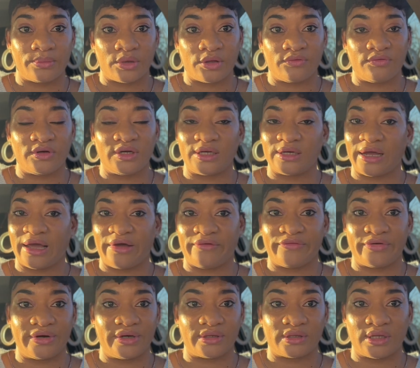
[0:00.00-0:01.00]
If it didn't have
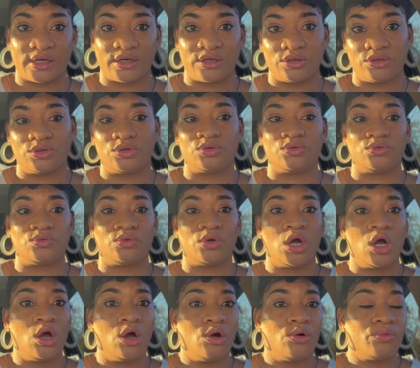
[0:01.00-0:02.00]
anything to do
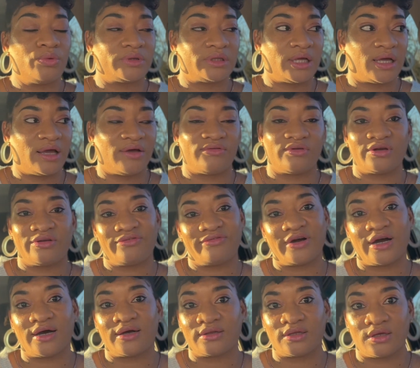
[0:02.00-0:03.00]
with the Heavenly
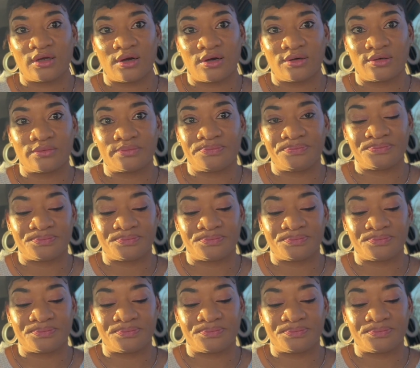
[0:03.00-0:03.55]
Father, y'all.